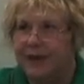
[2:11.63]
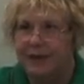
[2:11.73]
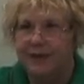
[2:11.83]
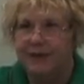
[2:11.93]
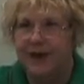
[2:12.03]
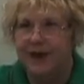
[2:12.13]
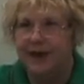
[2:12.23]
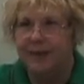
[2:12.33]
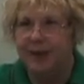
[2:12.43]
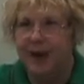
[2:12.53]
He was very
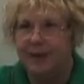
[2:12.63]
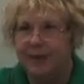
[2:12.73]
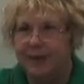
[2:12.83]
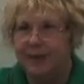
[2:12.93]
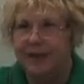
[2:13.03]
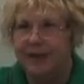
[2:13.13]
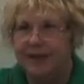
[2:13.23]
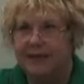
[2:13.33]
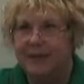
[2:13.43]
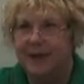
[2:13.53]
unpopular
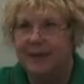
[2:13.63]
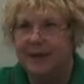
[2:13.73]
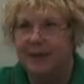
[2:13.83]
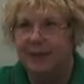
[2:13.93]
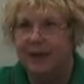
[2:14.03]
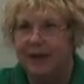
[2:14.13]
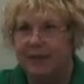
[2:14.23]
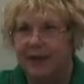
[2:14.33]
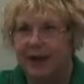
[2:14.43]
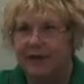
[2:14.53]
because he made people
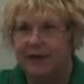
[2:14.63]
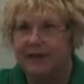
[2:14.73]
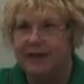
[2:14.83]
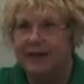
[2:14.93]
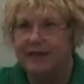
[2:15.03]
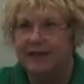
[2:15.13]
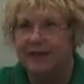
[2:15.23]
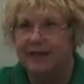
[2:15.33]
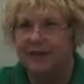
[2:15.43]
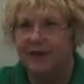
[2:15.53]
reapply for deeds
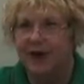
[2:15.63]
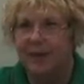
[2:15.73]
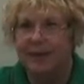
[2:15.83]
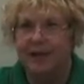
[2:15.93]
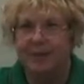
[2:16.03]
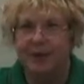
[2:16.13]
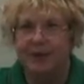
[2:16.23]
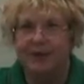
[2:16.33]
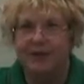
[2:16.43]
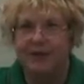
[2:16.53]
to their farm. He
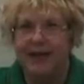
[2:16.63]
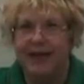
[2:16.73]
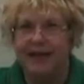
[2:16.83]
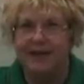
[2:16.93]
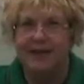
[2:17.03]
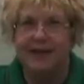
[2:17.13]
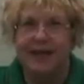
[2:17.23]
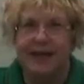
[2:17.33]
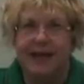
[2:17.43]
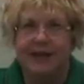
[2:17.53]
imposed new taxes.
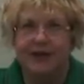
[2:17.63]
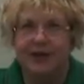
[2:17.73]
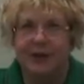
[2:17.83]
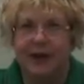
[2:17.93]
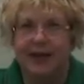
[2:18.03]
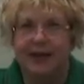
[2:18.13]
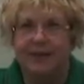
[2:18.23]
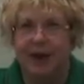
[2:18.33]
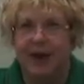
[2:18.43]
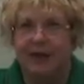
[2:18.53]
He took away
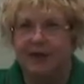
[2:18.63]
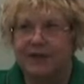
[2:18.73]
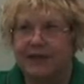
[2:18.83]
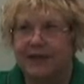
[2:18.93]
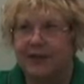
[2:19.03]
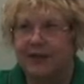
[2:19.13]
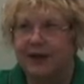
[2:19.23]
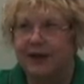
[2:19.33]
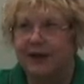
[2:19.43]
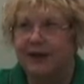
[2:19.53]
democracy in New
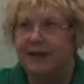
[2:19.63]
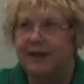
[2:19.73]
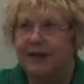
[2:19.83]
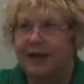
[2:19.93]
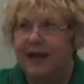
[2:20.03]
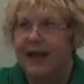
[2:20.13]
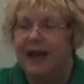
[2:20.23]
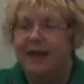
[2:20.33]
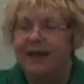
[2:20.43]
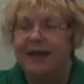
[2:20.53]
England.
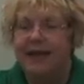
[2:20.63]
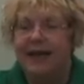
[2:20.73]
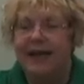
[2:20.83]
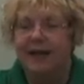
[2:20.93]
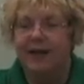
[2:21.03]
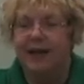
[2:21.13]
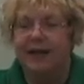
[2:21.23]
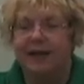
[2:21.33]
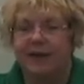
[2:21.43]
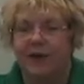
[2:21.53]
And then in
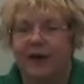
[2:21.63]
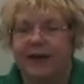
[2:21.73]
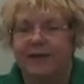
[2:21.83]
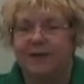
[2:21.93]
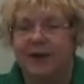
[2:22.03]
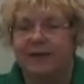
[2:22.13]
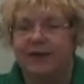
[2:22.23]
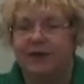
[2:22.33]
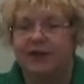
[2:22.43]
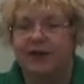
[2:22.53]
England, the Glorious
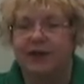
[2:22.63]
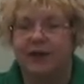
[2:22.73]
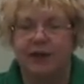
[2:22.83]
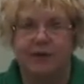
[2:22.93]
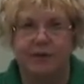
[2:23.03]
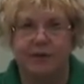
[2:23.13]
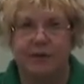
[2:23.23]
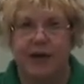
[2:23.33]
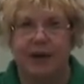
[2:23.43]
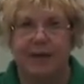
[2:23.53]
Revolution occurred, which we'll
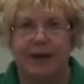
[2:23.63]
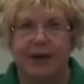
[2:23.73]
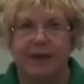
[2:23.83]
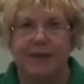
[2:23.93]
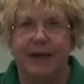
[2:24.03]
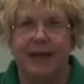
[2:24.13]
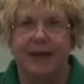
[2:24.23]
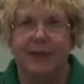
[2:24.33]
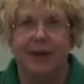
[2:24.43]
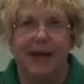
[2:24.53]
talk about in a
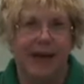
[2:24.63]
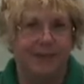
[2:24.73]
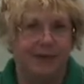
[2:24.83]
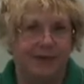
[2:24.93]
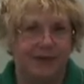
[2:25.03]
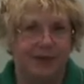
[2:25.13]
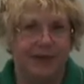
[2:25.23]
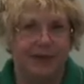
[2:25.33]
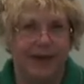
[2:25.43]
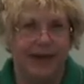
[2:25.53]
minute. And what happened to Sir
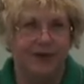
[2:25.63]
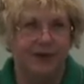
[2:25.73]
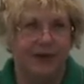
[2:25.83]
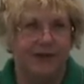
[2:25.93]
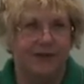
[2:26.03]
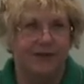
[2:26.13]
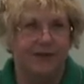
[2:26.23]
Edmund Andros?